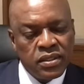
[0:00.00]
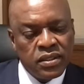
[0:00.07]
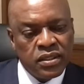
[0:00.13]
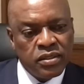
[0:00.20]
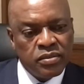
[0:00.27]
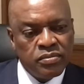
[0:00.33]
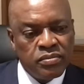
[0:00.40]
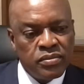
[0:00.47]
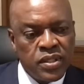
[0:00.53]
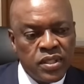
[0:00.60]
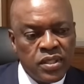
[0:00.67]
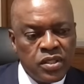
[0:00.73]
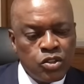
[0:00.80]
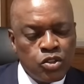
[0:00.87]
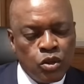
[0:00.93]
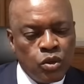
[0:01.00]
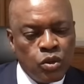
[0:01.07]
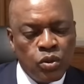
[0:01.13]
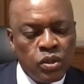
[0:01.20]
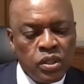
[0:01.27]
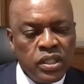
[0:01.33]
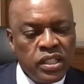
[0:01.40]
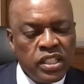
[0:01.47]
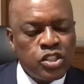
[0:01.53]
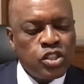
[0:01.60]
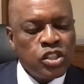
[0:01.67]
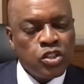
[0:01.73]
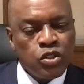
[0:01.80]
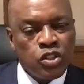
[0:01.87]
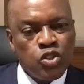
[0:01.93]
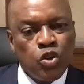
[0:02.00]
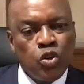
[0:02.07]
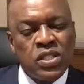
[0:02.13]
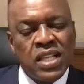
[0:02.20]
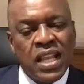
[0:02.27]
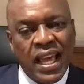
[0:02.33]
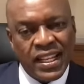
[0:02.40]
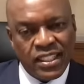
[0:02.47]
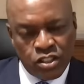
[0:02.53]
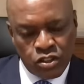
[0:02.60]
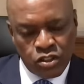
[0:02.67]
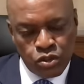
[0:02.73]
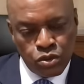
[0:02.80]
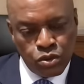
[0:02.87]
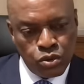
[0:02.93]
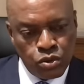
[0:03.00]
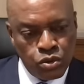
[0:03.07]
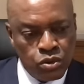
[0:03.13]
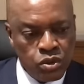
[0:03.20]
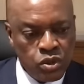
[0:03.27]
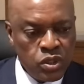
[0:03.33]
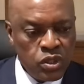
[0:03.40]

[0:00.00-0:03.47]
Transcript: Mm. So it was no slight to